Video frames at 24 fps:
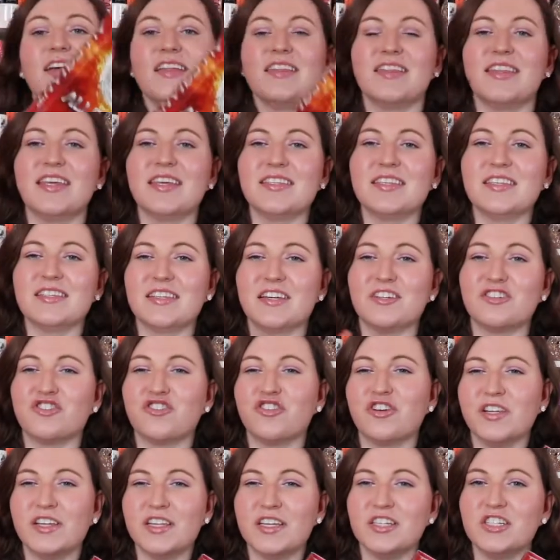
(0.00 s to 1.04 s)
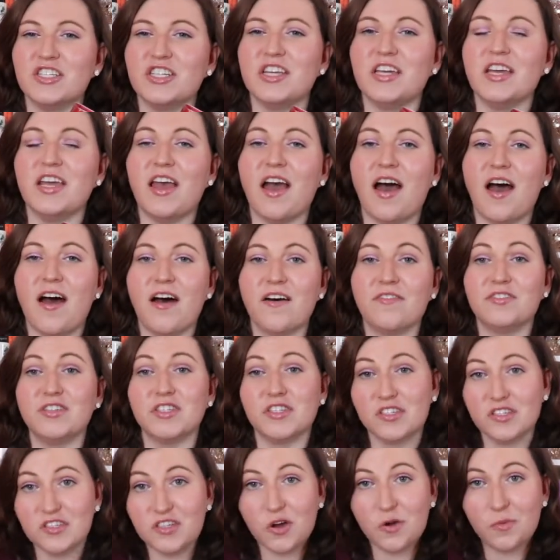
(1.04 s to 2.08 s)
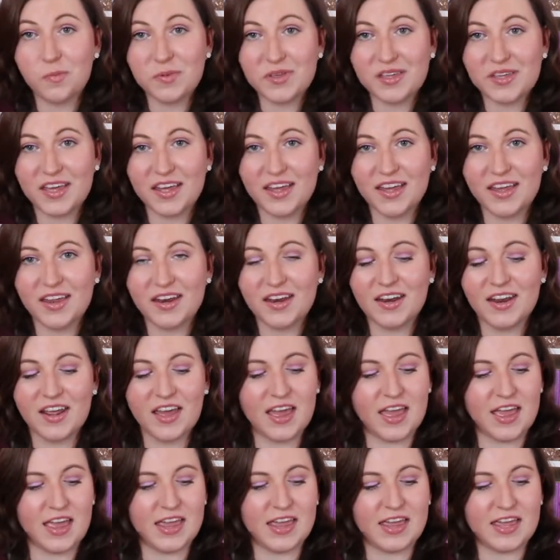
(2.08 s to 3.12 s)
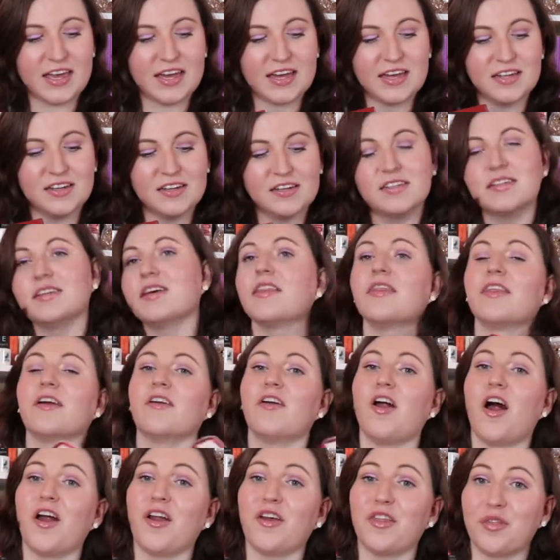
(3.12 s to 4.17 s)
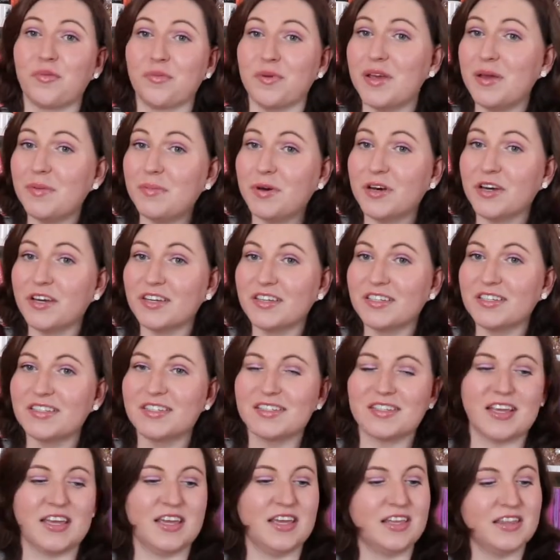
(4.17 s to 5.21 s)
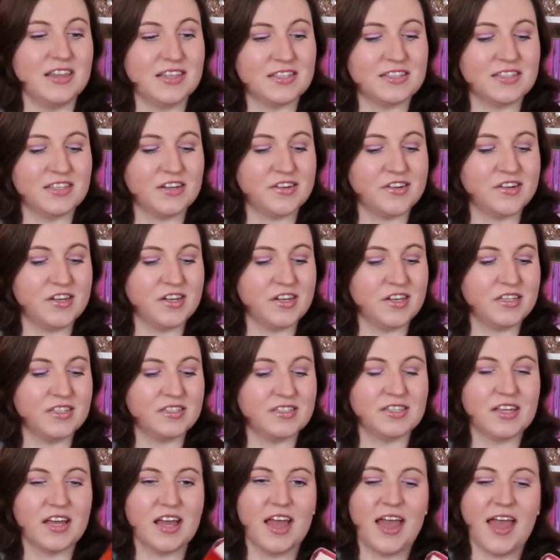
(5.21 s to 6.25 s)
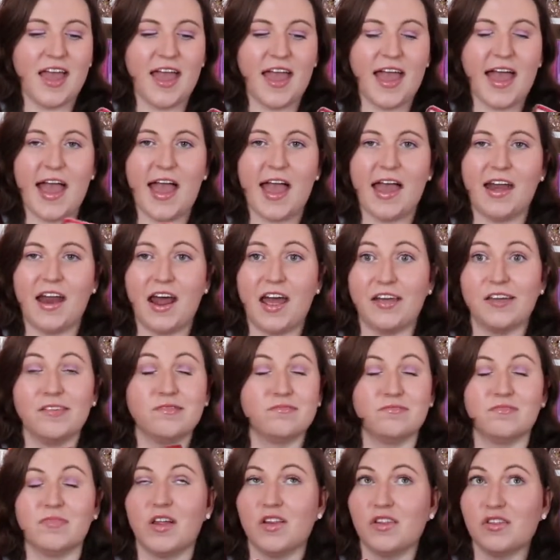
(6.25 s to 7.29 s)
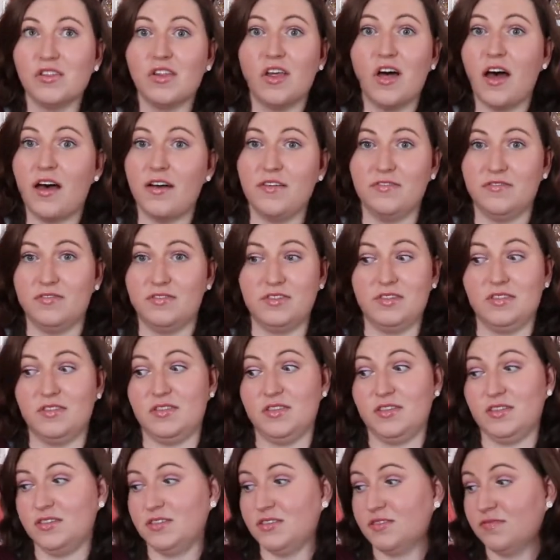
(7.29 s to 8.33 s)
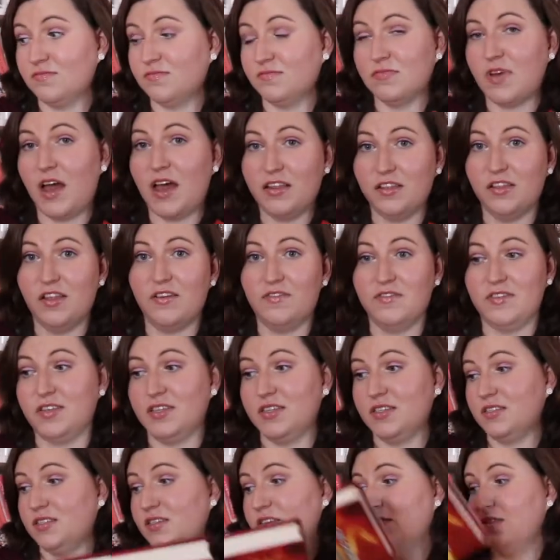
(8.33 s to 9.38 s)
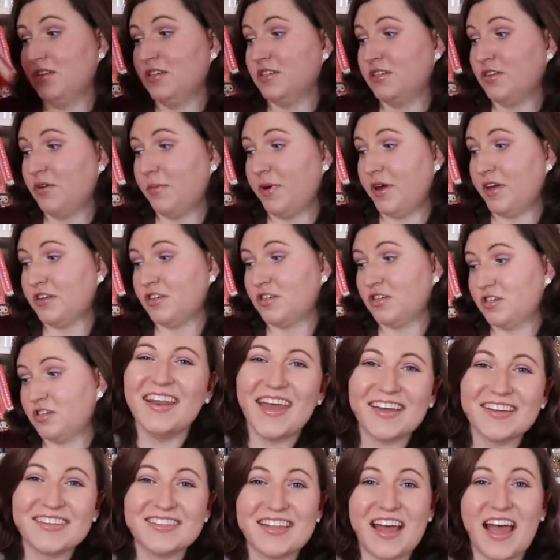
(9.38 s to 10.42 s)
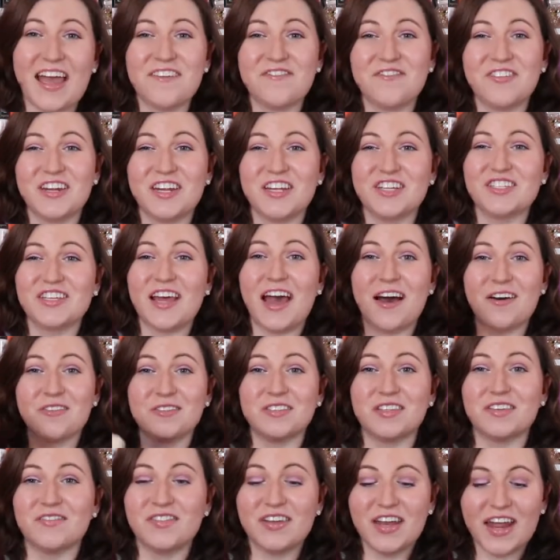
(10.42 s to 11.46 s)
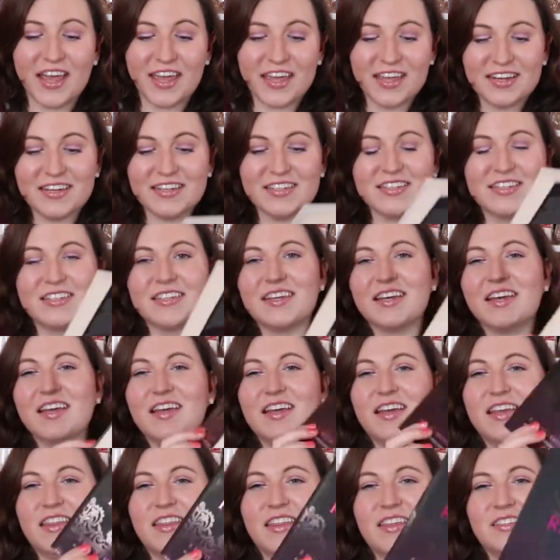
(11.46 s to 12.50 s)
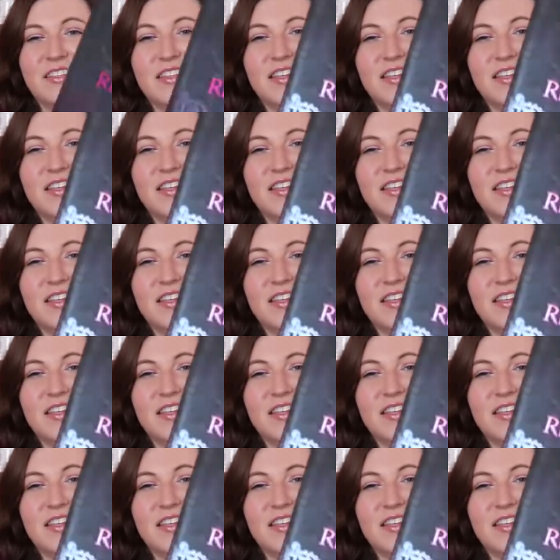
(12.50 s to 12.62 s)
This is a trilogy of dystopian, and there are 3 books in the series, and I loved this series so much. Next, I finished House of Night. This